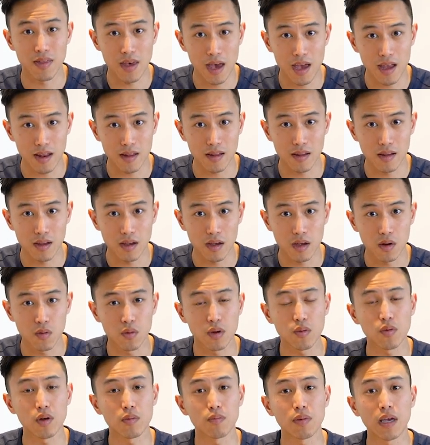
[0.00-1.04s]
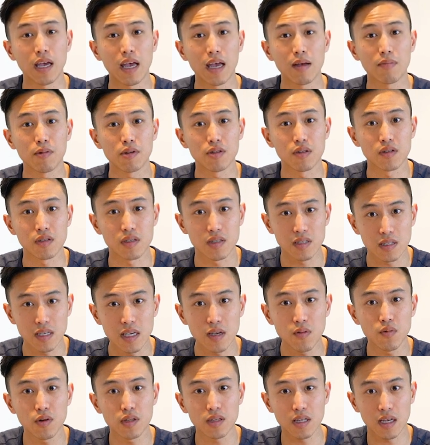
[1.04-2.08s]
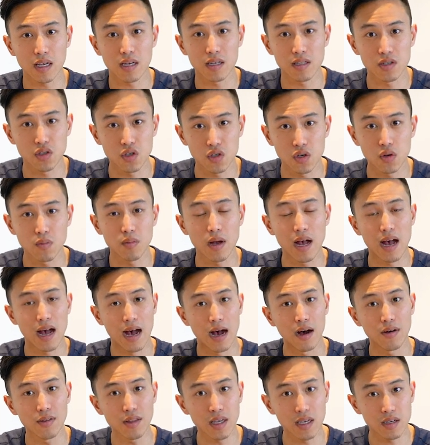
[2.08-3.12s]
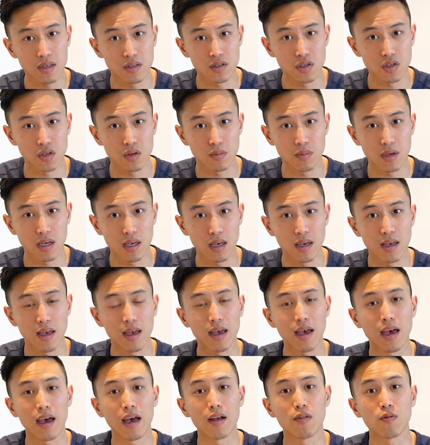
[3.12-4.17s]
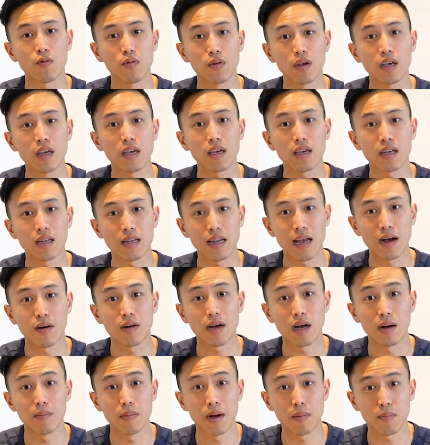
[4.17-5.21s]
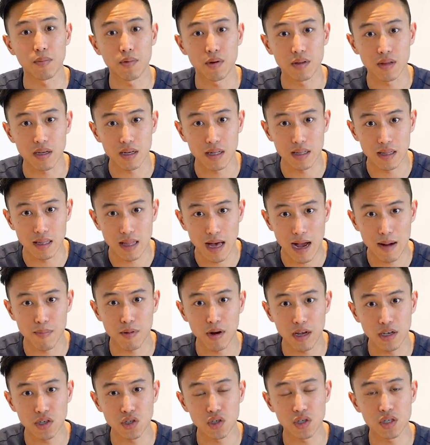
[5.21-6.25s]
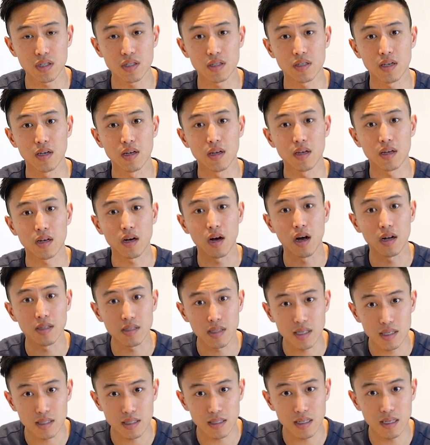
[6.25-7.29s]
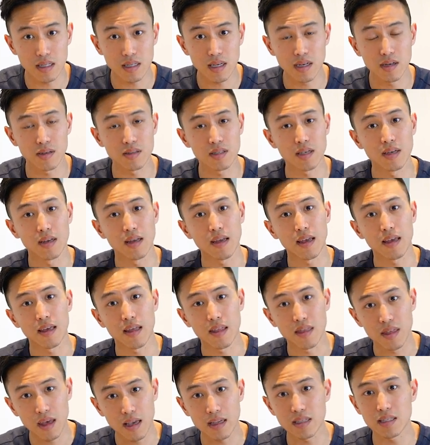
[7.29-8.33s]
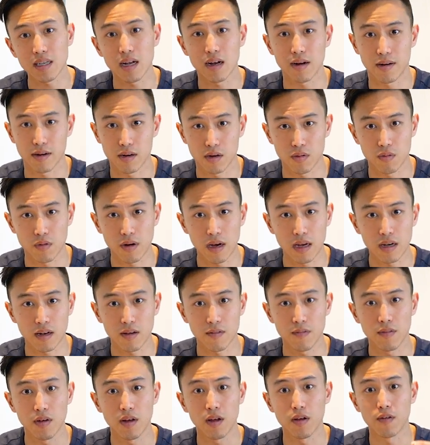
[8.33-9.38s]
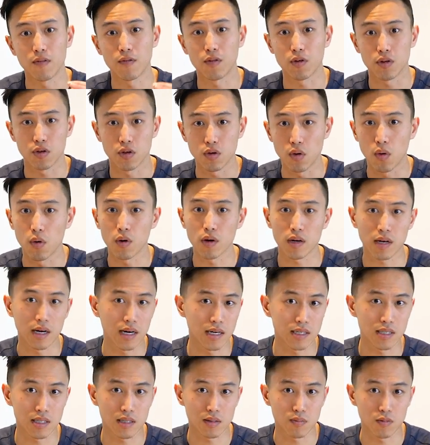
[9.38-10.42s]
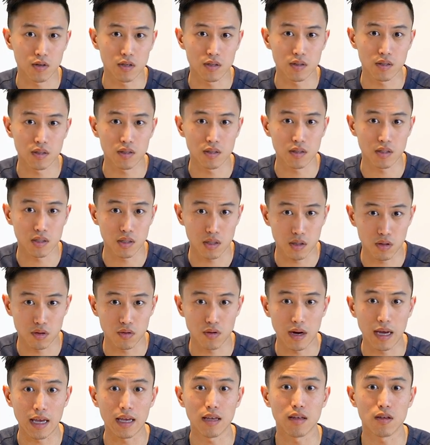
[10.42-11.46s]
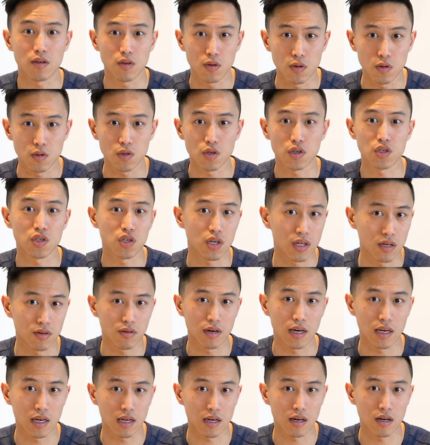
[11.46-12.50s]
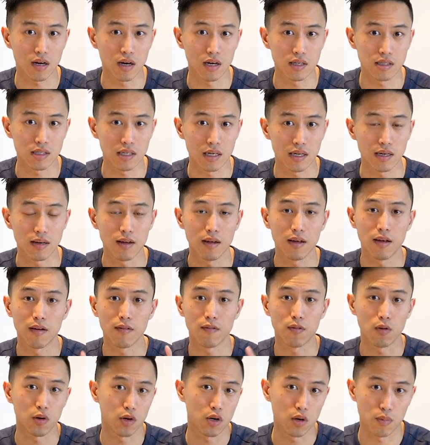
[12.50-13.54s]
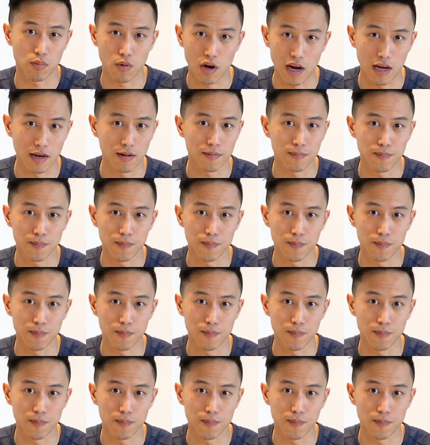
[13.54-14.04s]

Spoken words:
Then we would be able to see what they consume, how they consume it, and we can now come up with collaborations, contest details, things that are creative for your customers to create user-generated content for your brand.